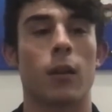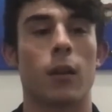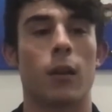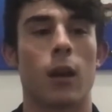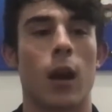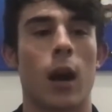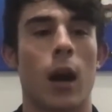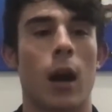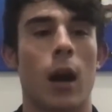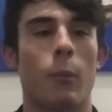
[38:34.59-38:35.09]

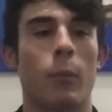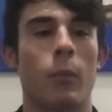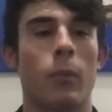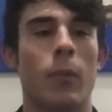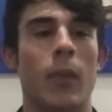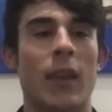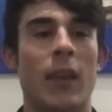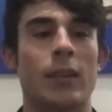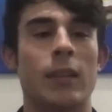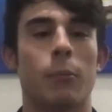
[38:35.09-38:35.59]
Um, but
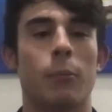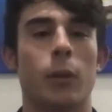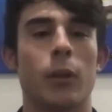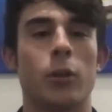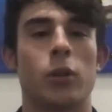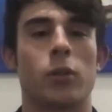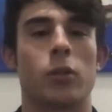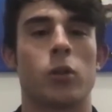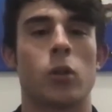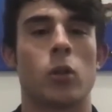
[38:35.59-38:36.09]
they simply
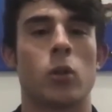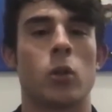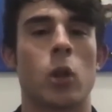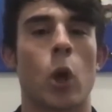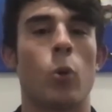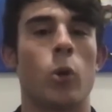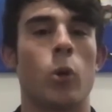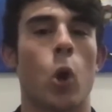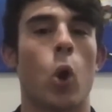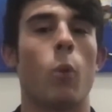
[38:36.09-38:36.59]
just
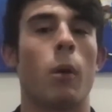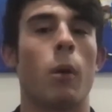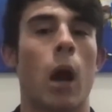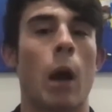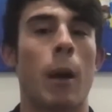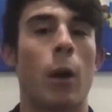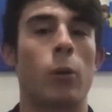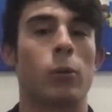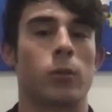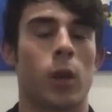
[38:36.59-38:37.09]
don't know
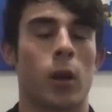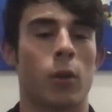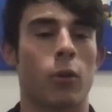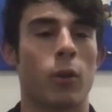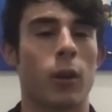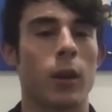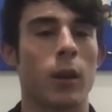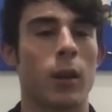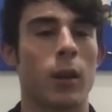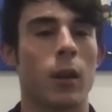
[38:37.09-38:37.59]
about
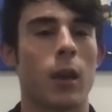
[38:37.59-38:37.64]
stuttering.